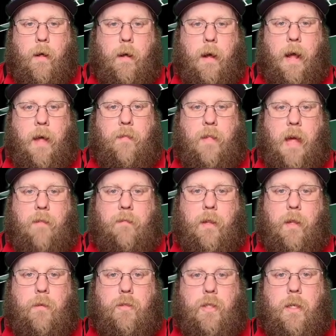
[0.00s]
and the
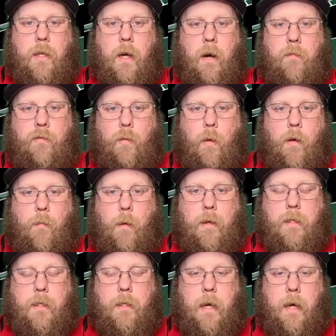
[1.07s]
evolution of 12
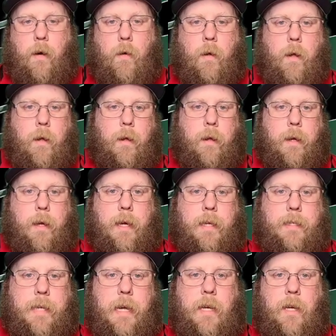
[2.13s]
personnel
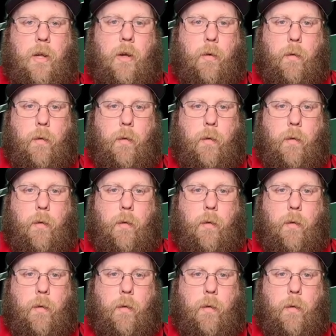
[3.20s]
continue.